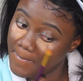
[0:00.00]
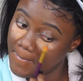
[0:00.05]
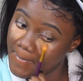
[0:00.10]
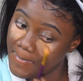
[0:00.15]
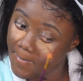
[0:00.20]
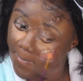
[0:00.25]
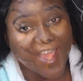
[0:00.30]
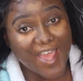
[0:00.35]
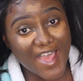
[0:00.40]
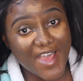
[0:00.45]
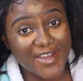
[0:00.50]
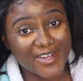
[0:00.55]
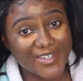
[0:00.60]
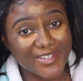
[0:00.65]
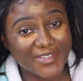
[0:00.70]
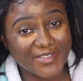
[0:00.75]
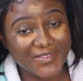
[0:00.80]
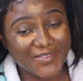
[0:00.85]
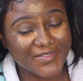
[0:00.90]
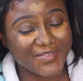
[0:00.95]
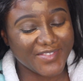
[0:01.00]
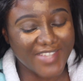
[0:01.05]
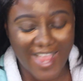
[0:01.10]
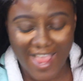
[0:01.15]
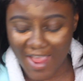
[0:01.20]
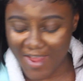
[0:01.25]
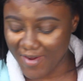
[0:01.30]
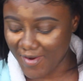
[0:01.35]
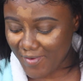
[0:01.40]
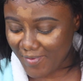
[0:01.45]
So
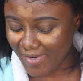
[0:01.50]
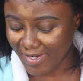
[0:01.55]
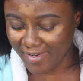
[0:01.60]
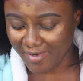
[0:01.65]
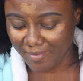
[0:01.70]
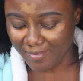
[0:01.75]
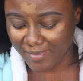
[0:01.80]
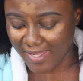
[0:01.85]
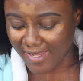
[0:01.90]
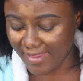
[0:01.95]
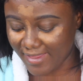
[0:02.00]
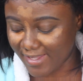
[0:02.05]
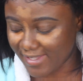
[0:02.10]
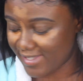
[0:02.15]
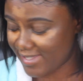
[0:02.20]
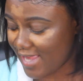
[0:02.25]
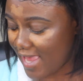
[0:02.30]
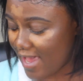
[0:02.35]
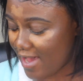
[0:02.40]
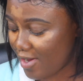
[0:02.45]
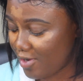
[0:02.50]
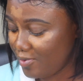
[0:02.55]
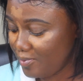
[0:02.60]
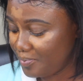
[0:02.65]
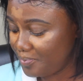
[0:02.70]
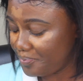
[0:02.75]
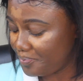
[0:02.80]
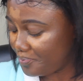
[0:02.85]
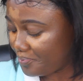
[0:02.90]
we're going to blend this out,